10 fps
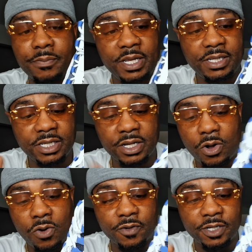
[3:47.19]
He took
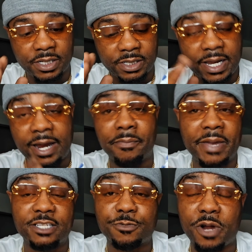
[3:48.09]
over the Air
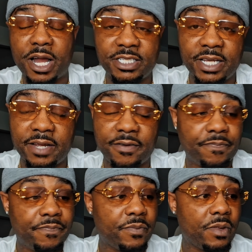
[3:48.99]
Max project
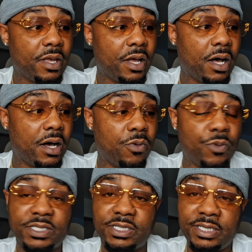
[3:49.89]

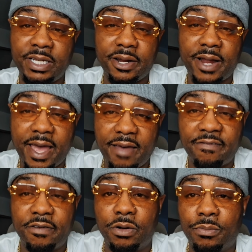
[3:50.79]
once Tinker
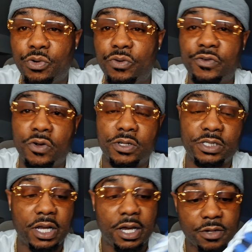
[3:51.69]
Hatfield moved on
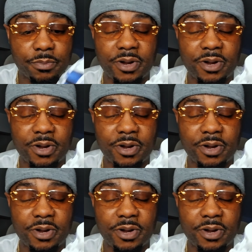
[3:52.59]
to other